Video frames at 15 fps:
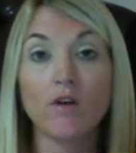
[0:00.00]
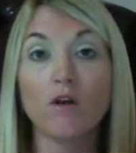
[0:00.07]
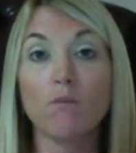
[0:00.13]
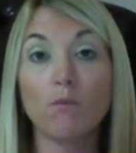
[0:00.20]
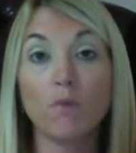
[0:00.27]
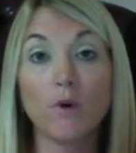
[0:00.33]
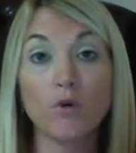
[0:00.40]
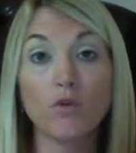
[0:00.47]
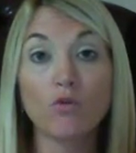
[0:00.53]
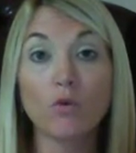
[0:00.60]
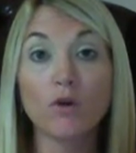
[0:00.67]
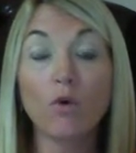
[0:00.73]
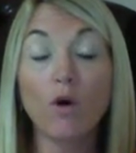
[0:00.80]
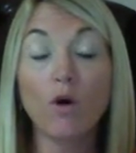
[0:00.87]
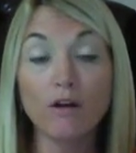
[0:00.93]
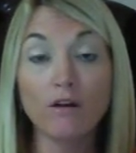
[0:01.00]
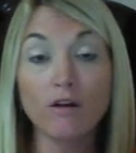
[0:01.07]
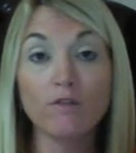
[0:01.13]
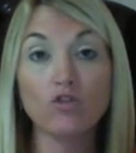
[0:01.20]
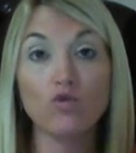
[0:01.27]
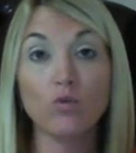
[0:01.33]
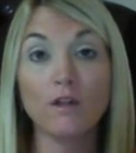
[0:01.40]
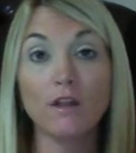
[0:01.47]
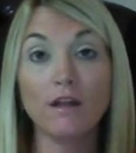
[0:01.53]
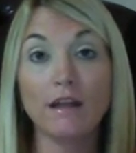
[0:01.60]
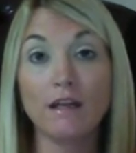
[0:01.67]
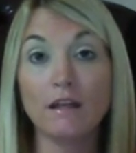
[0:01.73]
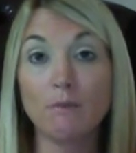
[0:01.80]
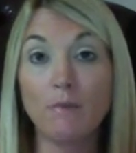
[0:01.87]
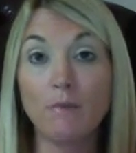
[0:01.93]
Both require a visual
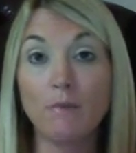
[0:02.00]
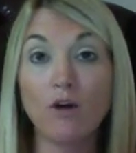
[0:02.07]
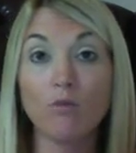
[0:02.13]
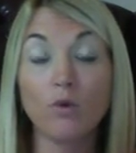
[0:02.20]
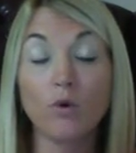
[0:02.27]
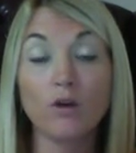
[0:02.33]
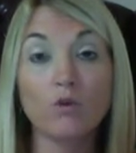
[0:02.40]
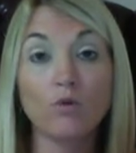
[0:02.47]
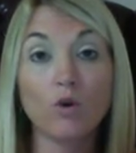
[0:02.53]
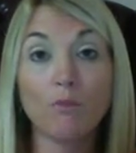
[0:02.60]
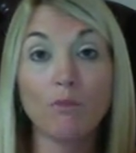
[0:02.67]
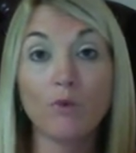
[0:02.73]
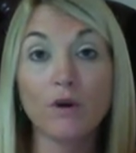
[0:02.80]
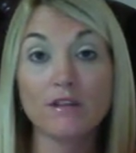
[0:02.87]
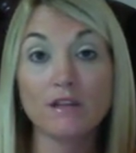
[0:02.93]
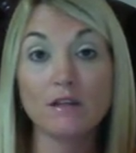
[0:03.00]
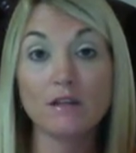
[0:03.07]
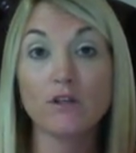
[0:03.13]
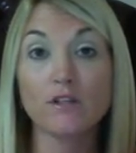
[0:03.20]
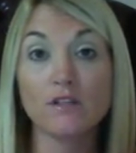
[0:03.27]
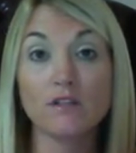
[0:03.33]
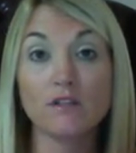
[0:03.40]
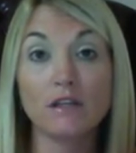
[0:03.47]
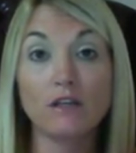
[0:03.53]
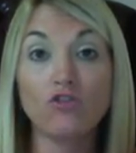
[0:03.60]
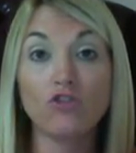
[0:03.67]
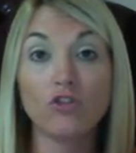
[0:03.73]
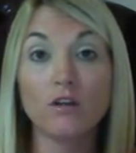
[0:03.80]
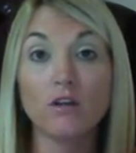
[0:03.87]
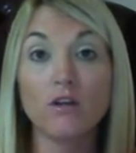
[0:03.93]
aid, PowerPoint or Prezi
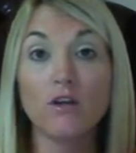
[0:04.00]
presentation.